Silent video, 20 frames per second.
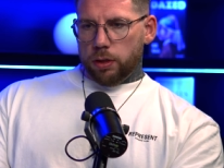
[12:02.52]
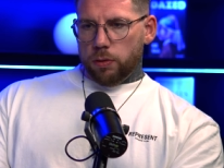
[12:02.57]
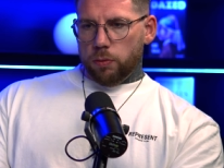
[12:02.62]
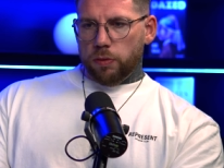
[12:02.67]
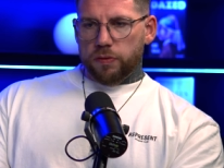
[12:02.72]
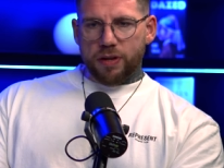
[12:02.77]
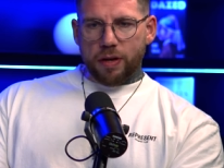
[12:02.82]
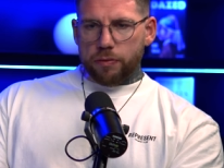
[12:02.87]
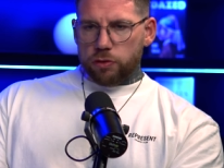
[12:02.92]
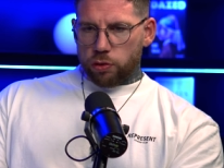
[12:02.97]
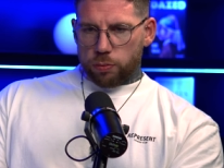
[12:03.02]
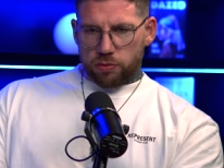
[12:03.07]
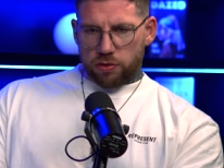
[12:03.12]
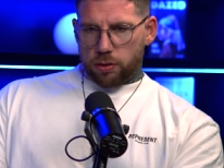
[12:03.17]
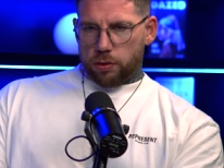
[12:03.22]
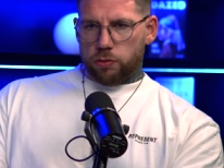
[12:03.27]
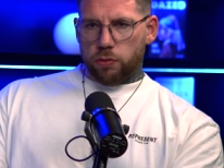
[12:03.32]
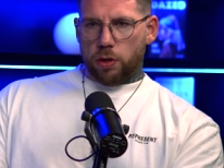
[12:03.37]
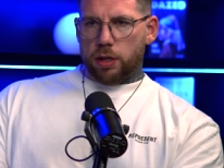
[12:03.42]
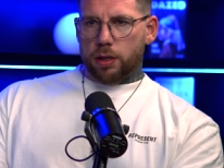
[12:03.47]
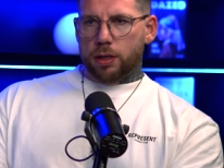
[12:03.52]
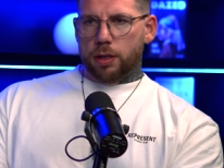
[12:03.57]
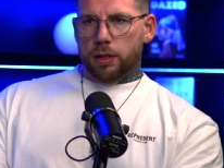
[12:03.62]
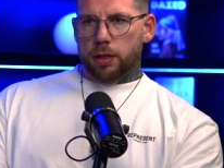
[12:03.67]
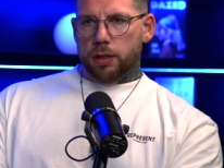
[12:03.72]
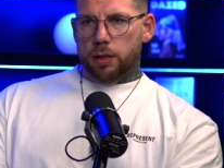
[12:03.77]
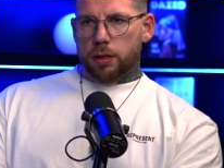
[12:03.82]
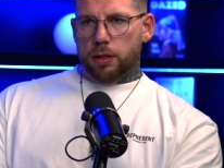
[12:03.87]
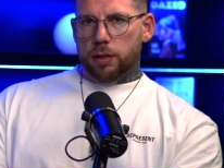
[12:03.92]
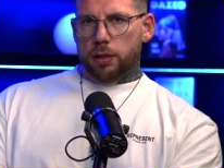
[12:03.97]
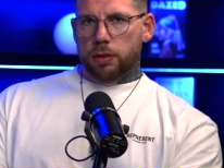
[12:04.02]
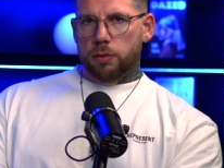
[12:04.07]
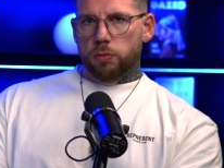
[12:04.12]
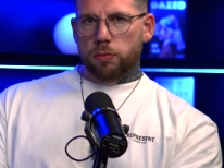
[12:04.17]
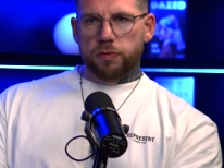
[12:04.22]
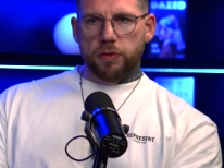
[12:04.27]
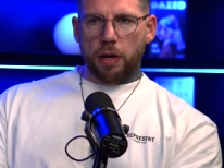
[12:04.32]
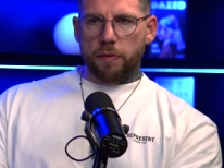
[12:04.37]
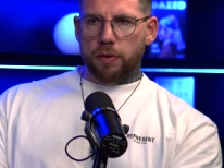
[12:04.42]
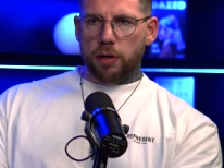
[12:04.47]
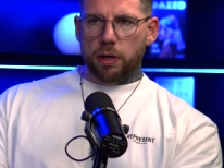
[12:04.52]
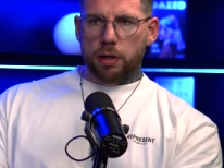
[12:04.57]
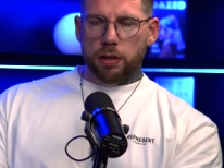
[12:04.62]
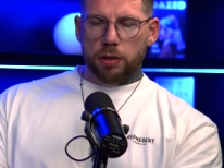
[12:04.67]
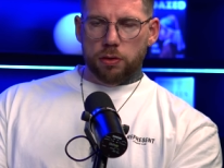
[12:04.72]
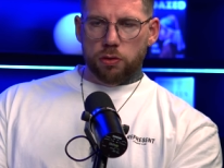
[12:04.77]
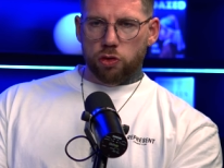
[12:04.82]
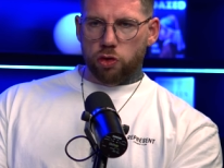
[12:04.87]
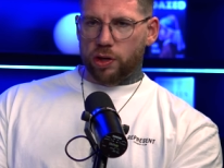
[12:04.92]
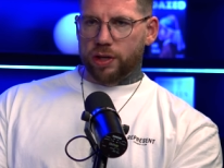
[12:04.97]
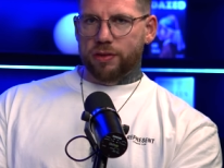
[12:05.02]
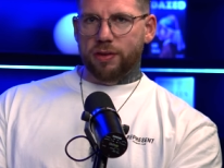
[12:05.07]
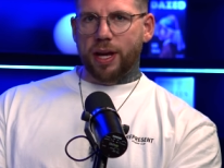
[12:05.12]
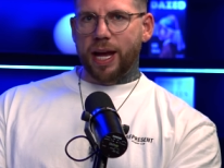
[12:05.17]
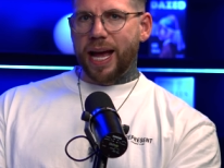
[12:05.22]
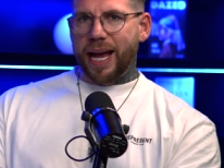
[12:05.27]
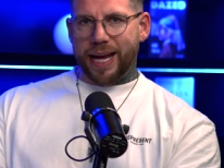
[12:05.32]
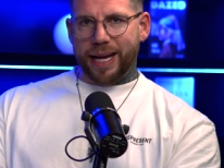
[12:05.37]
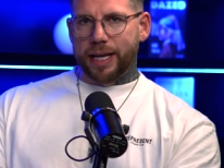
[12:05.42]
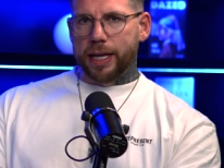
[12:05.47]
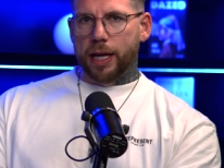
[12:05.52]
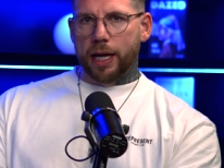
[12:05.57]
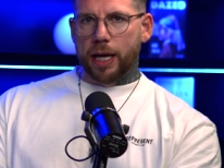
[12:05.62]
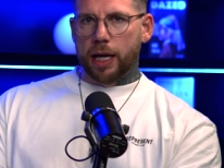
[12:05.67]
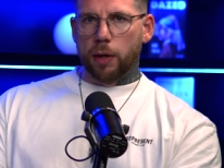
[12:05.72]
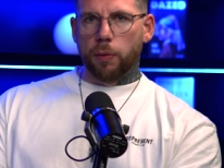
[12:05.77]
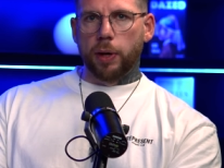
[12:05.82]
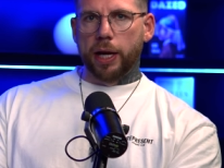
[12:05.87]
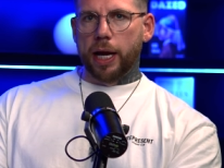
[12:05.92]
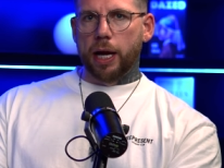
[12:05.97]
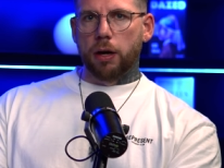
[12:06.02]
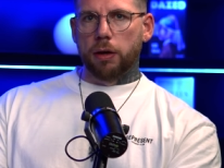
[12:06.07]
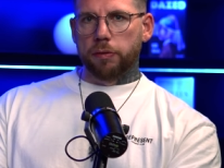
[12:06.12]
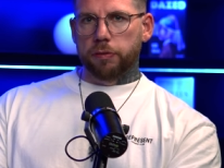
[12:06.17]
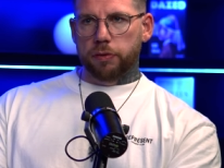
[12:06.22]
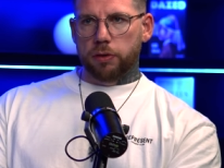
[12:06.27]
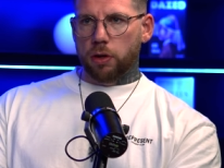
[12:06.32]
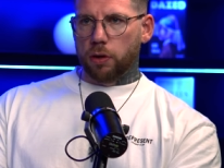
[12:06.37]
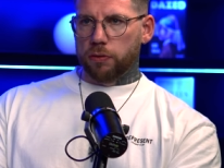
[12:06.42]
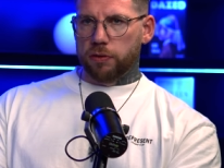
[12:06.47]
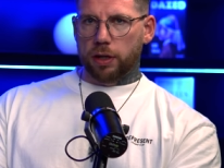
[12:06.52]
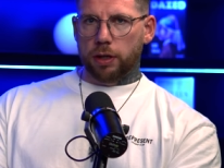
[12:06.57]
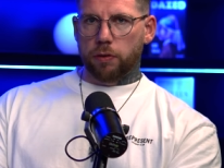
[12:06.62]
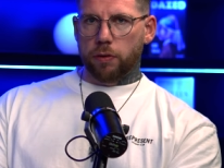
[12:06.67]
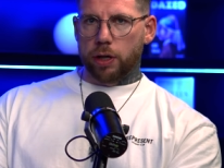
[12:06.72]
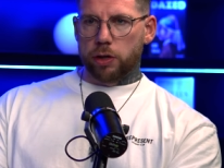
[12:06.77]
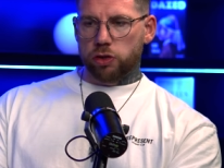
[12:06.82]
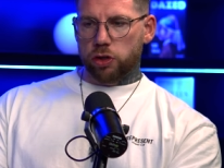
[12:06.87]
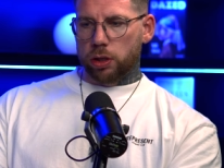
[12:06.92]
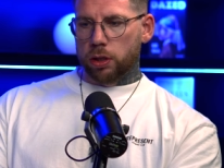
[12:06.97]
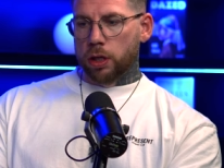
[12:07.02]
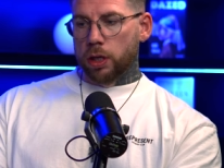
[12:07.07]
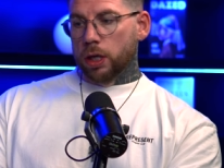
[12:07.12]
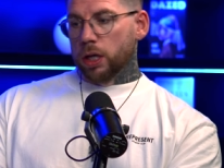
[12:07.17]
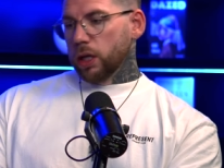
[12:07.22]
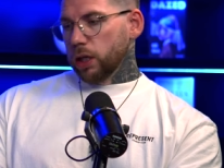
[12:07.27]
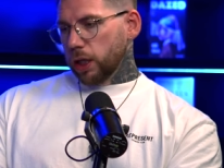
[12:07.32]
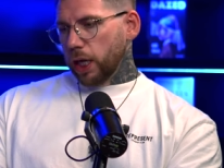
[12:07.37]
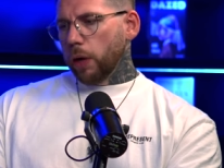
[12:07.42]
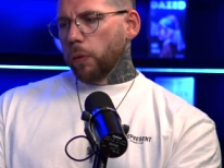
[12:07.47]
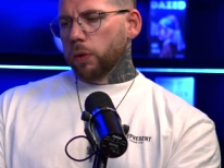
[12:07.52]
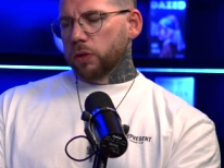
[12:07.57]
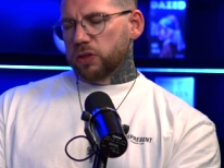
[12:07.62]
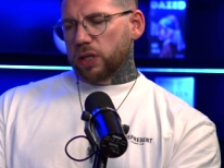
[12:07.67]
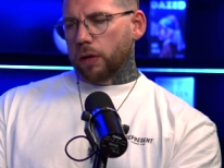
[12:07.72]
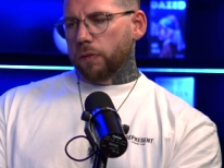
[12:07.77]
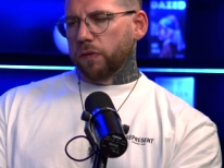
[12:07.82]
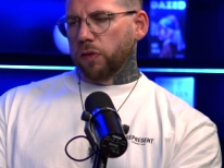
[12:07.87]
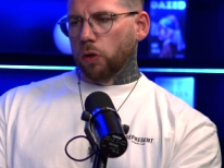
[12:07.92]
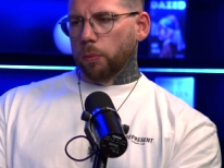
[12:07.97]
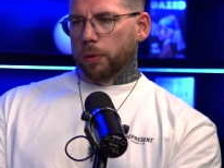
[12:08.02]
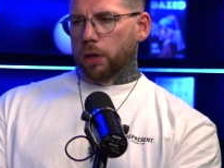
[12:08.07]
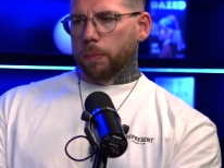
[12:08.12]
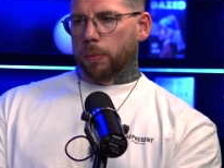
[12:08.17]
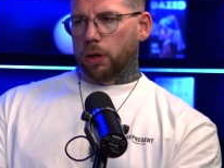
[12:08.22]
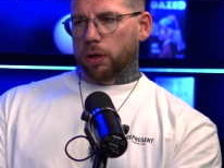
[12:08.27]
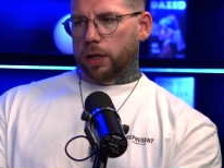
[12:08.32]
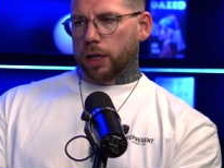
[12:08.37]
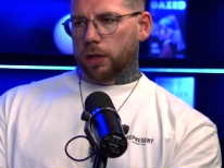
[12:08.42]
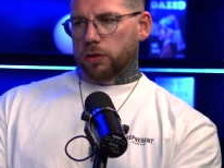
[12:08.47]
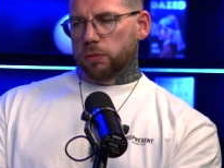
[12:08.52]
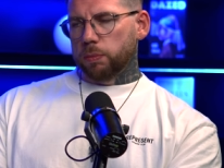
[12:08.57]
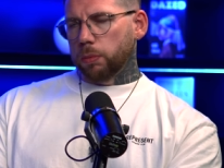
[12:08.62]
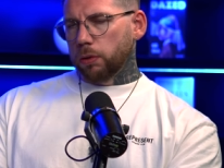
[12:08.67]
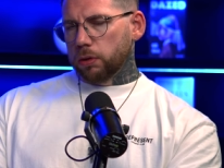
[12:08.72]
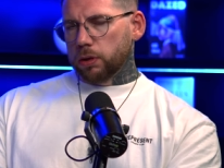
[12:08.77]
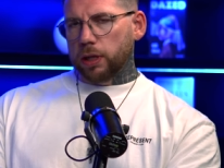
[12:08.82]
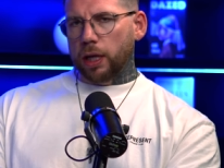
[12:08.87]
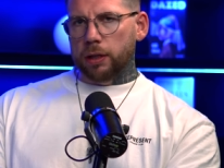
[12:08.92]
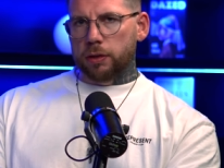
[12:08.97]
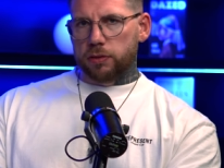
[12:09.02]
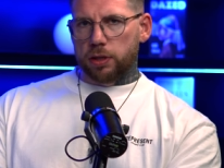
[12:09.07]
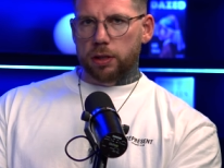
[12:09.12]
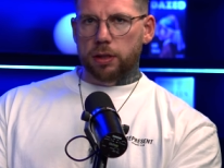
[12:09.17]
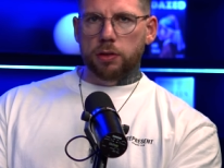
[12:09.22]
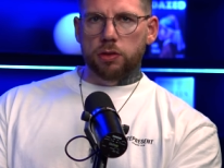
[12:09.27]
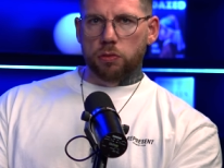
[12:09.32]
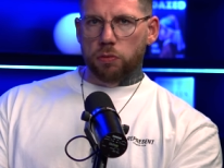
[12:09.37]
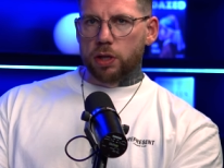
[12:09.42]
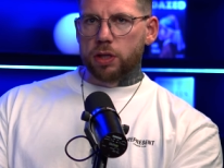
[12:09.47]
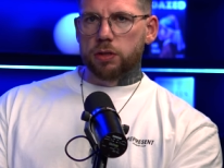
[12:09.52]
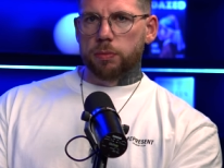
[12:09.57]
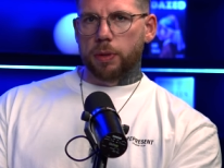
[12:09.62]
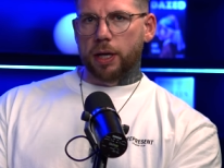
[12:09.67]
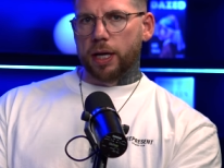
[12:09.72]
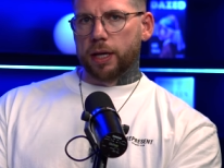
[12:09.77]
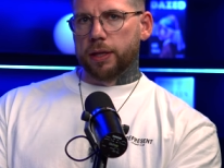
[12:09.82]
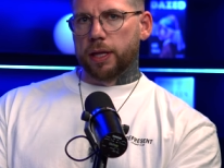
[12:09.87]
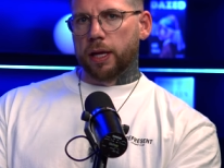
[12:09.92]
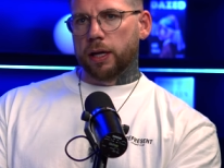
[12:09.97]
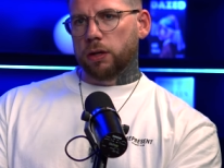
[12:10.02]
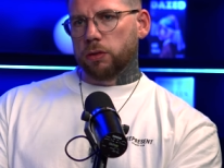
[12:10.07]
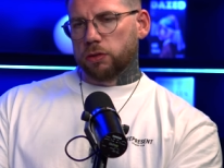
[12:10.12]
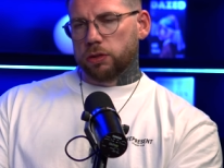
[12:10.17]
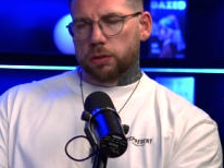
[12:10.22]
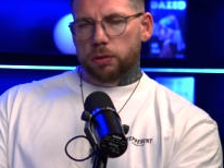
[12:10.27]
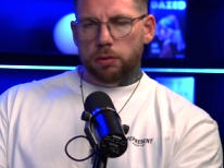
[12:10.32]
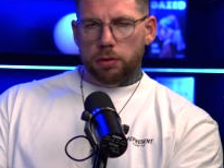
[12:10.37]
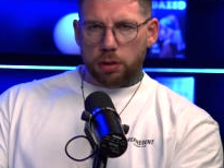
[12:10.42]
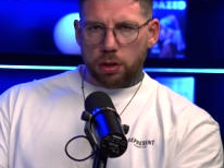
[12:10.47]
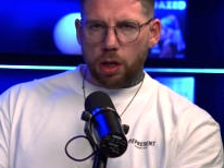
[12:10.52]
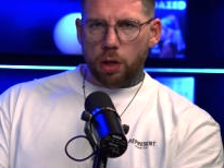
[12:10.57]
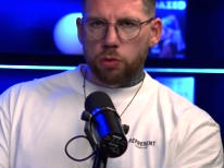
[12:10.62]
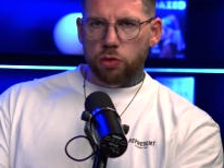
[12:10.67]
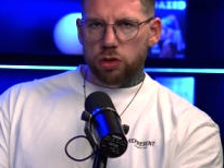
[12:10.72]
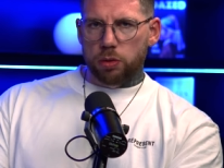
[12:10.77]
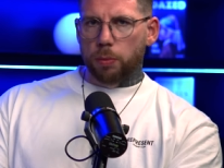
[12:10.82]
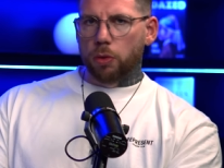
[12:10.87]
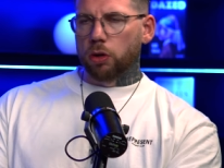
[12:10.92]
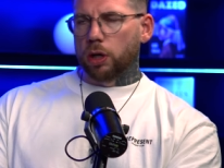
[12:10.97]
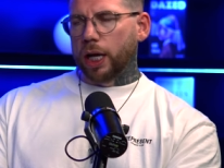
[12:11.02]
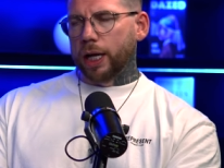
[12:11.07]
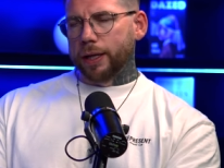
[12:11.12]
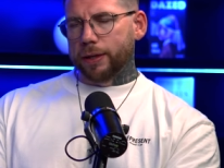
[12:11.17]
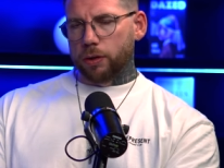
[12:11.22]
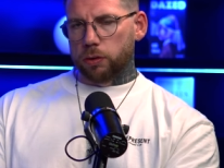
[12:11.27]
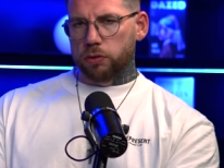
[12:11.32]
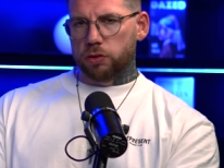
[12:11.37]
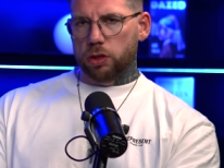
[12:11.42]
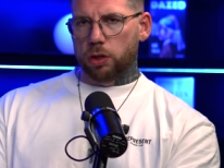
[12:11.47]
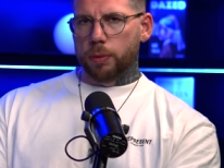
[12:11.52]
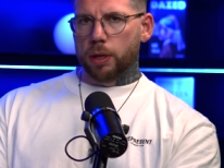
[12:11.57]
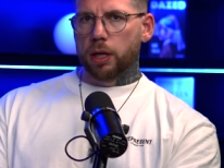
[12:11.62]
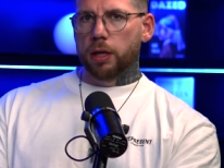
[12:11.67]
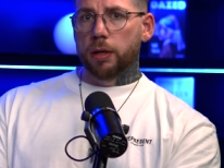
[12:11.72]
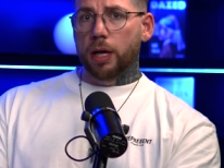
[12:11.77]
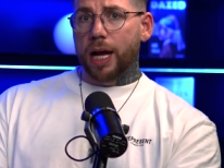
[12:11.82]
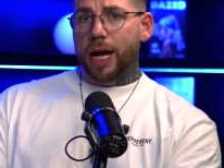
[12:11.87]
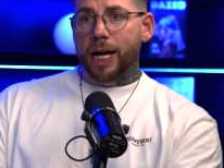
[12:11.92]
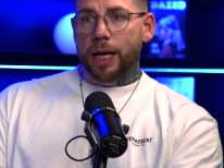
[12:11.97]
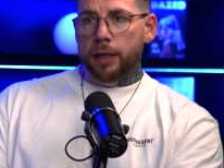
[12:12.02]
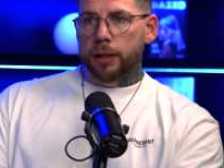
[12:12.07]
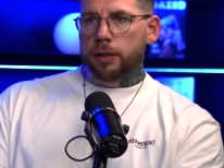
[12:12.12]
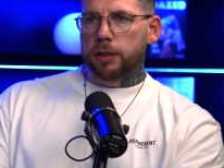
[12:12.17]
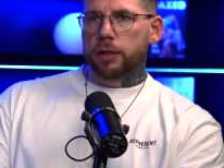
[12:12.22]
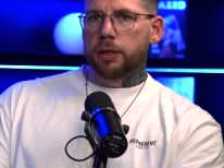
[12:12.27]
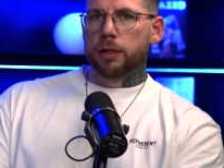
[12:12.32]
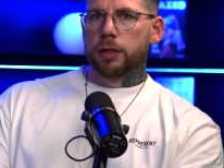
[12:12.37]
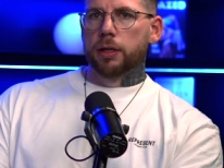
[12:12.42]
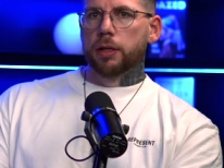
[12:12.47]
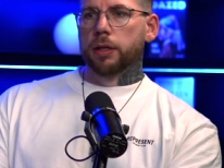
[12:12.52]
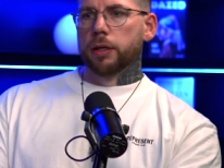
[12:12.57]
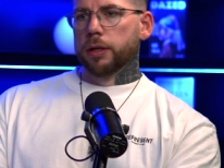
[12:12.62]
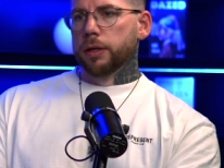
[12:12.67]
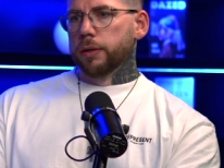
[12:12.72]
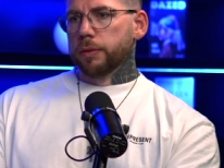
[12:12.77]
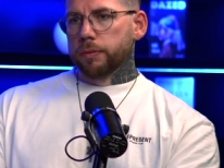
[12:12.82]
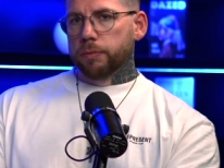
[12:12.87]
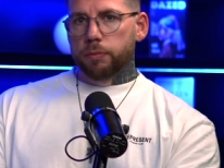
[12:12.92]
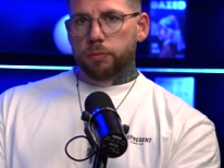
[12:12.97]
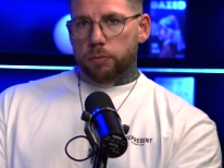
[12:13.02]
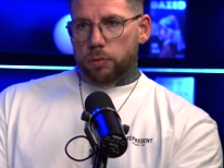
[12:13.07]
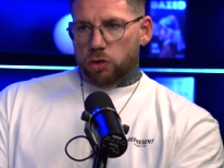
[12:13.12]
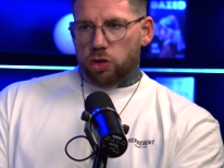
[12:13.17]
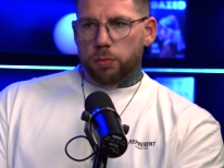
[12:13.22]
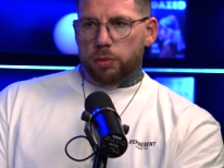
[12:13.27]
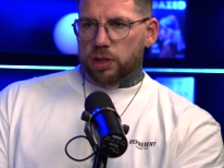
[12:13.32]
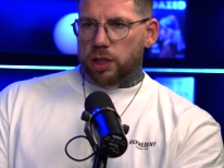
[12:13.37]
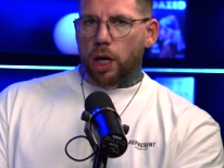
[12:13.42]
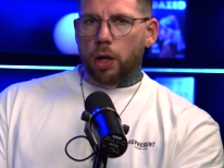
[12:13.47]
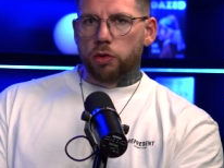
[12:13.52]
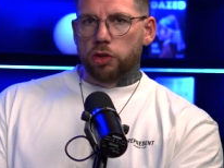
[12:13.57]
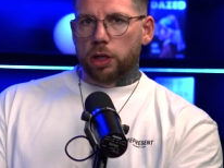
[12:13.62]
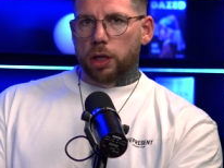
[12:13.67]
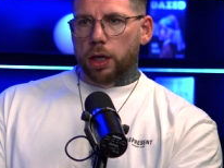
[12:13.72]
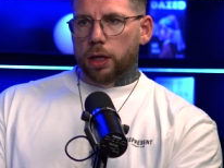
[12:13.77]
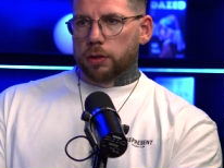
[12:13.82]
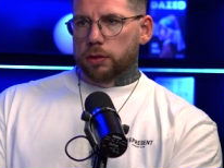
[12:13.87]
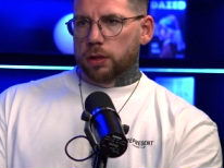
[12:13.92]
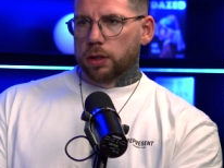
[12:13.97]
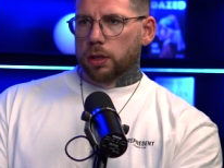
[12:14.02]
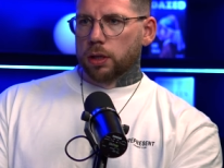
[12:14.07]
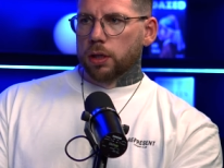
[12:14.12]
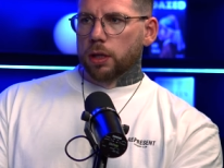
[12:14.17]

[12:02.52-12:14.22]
We've never jumped on a trend, never tried to hack our way out of content creation. Yeah, we're sat filming a podcast, but Dan said there's a reason behind that, because coaches are more likely to consume it, and we're too busy coaching clients.